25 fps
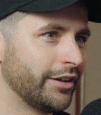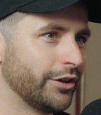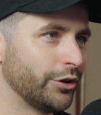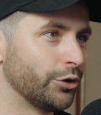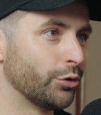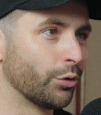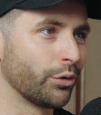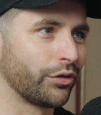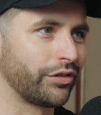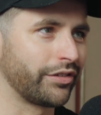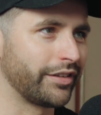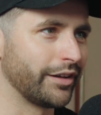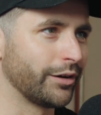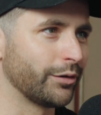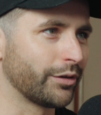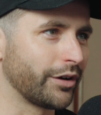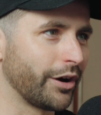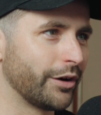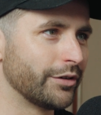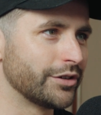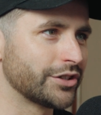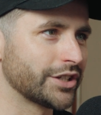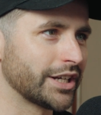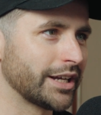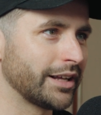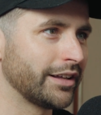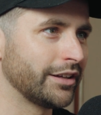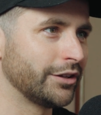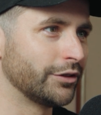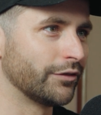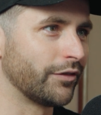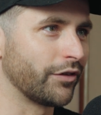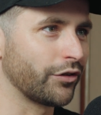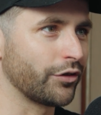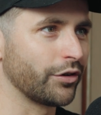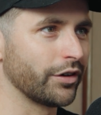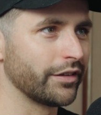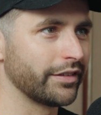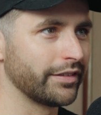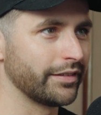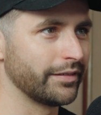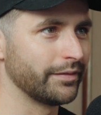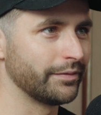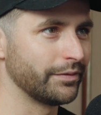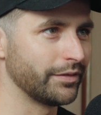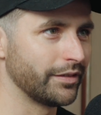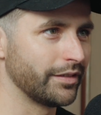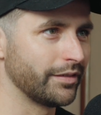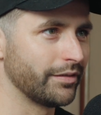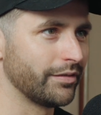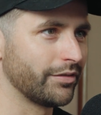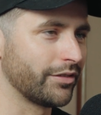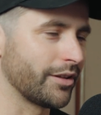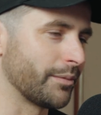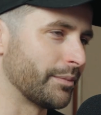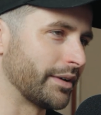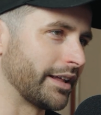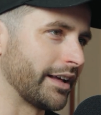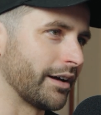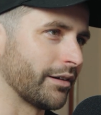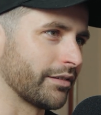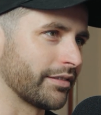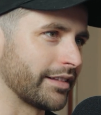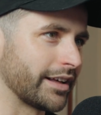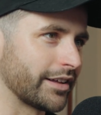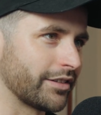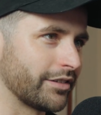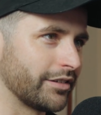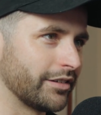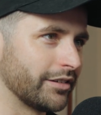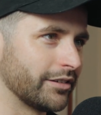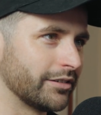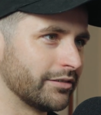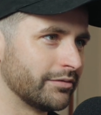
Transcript: you're still coaching, you just got somebody else next to you.